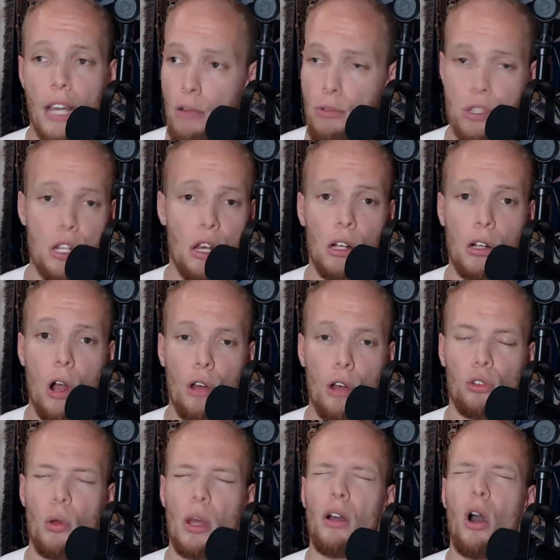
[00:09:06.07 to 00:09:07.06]
Derek Carr
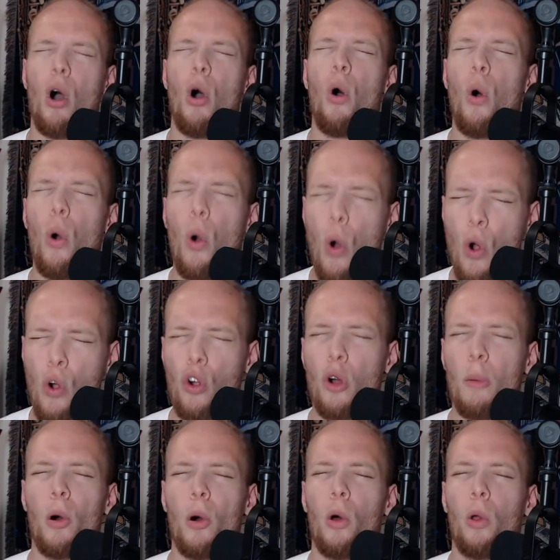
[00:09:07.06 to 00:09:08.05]
throwing a
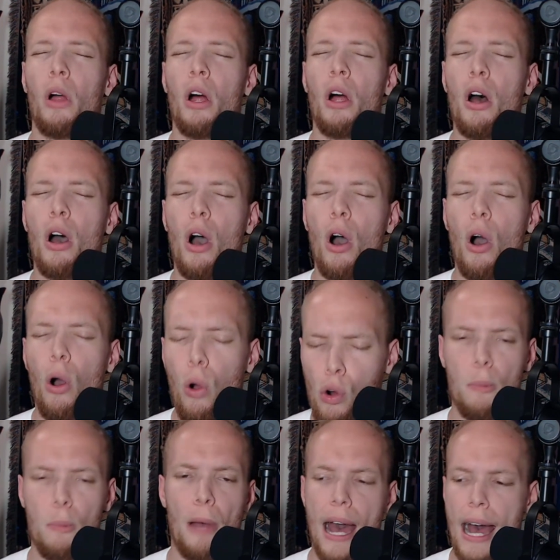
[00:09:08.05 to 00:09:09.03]
horrible,
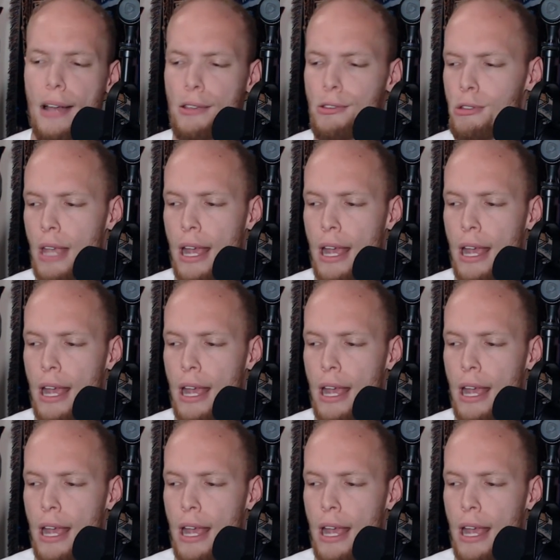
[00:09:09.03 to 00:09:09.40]
horrible pass.